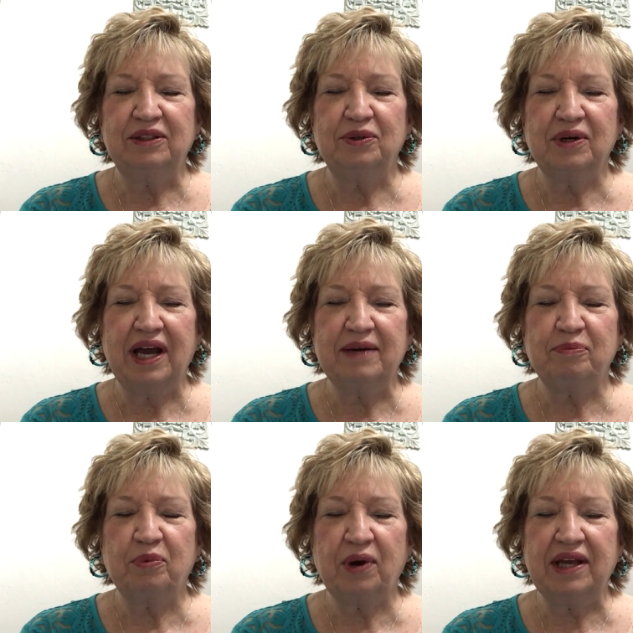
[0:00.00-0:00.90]
Lord,
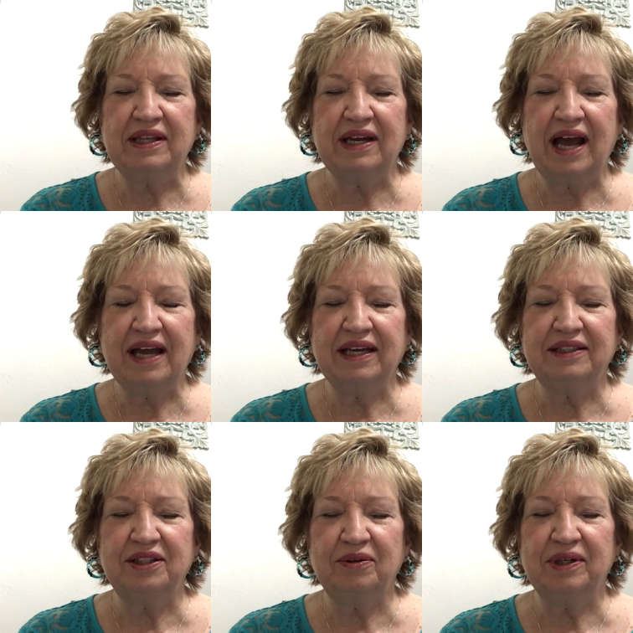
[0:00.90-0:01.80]
I pray that I
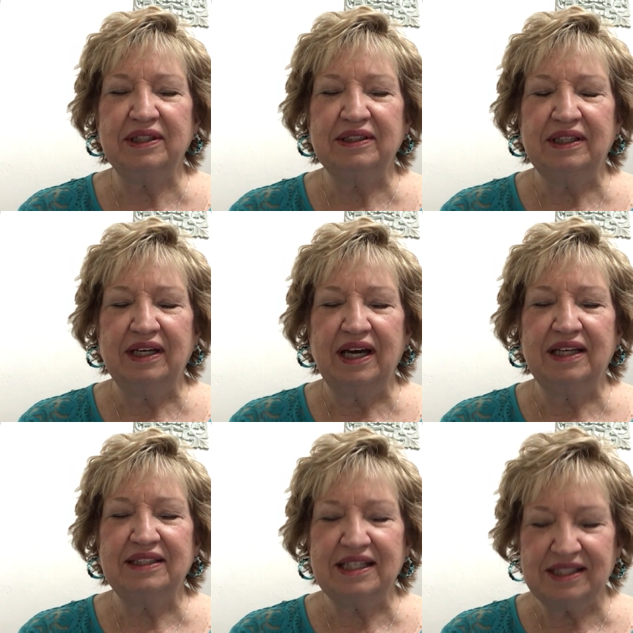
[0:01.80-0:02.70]
can do a,
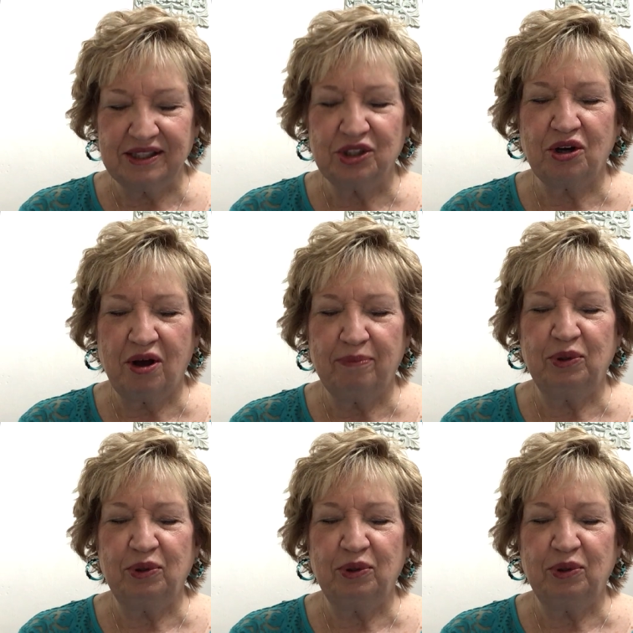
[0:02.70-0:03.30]
a decent job,